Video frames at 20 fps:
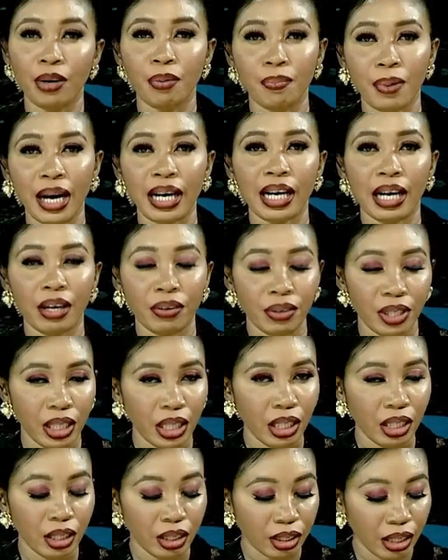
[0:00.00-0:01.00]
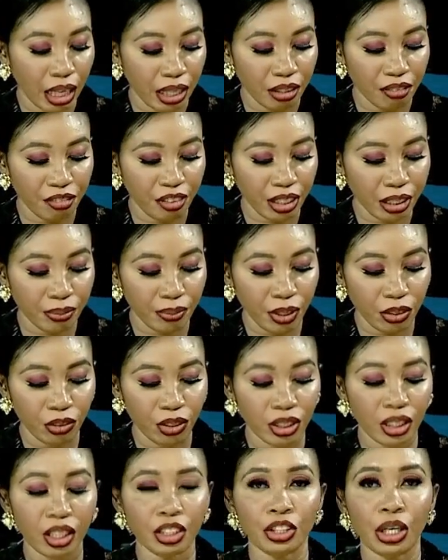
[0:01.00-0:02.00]
Bakari is an investment
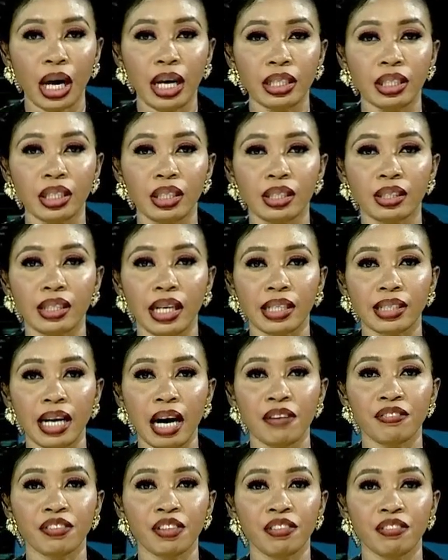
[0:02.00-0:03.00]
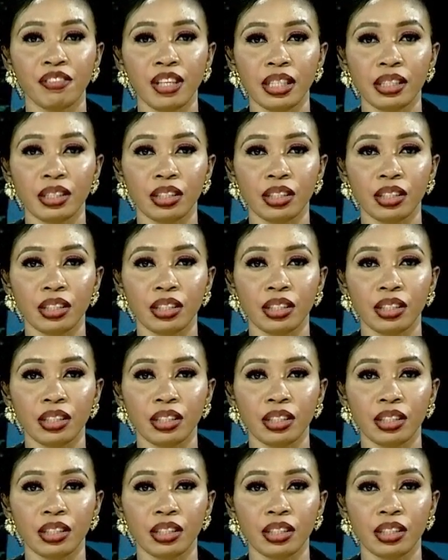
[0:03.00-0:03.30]
research analyst at Afrinvest.